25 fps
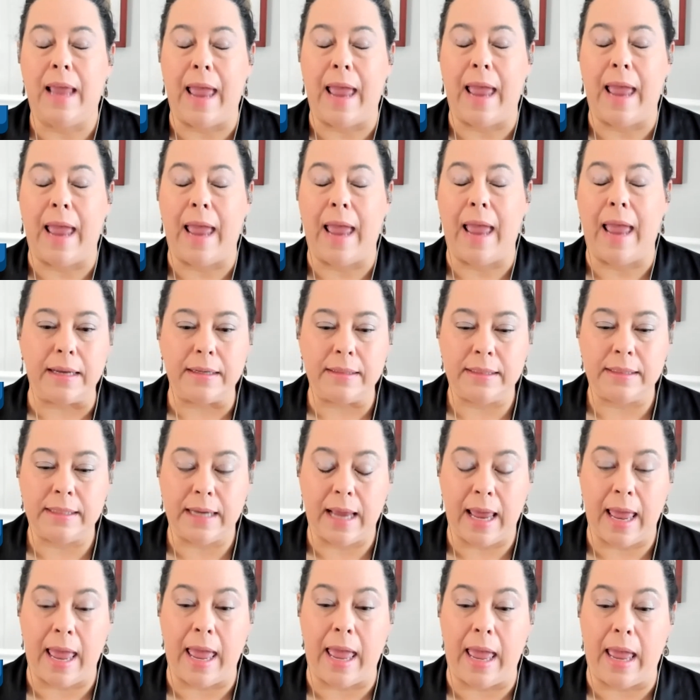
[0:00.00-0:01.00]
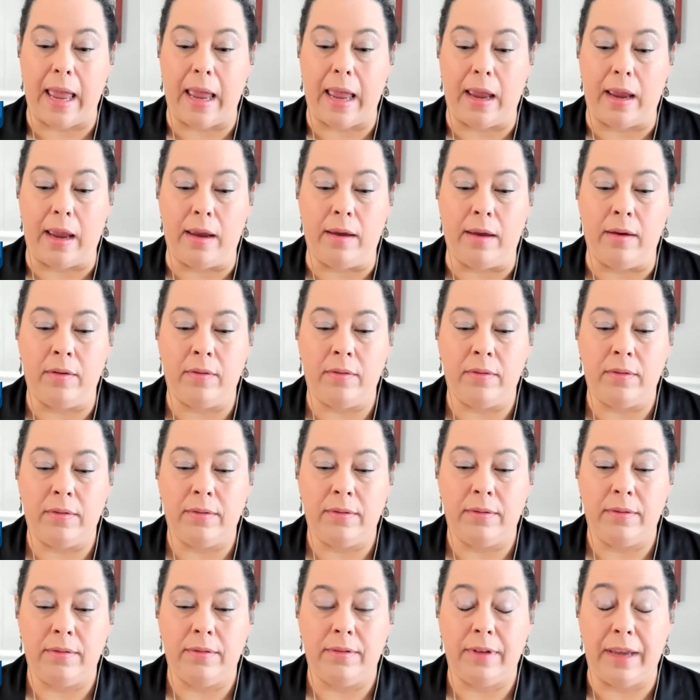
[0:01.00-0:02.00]
as a
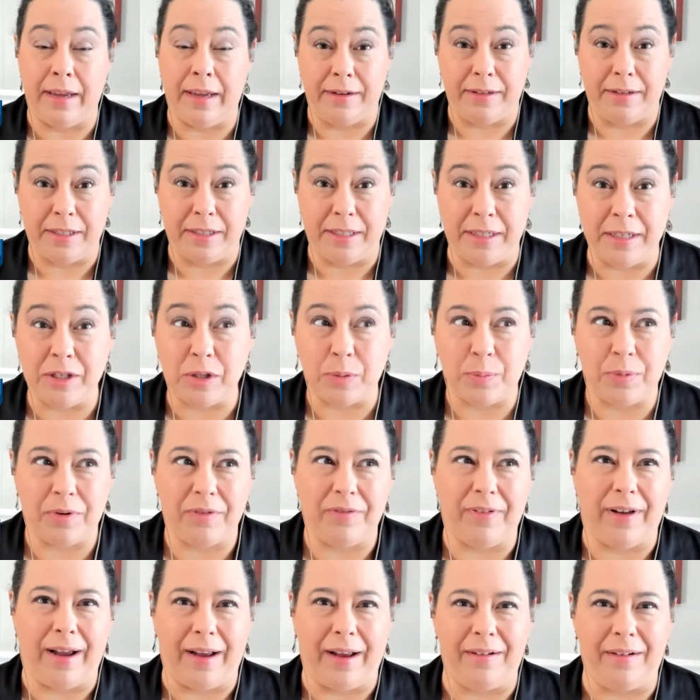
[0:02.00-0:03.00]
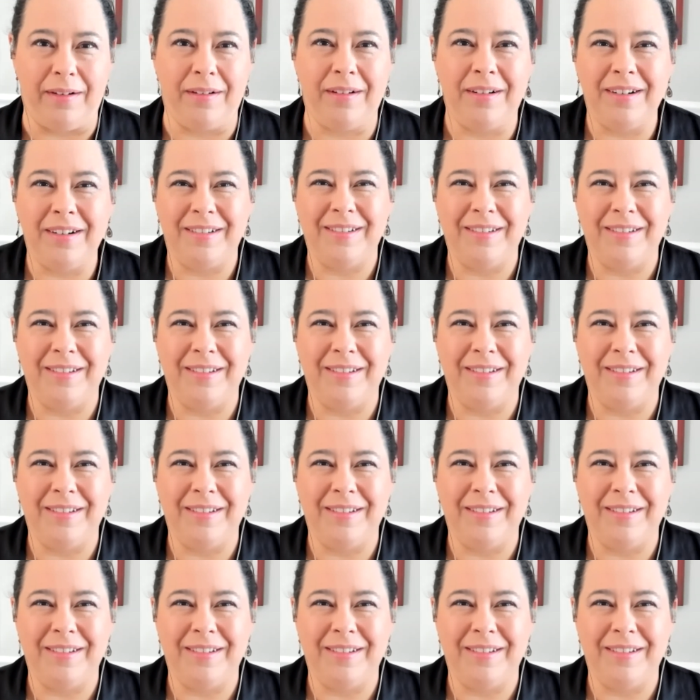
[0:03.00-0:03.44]
anesthesia provider